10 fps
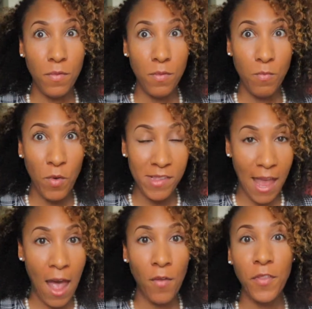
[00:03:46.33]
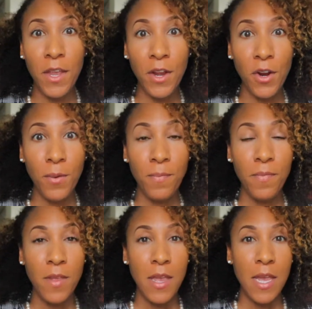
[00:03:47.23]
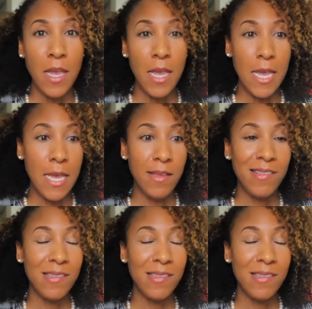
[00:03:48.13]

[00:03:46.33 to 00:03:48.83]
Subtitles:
what's out there is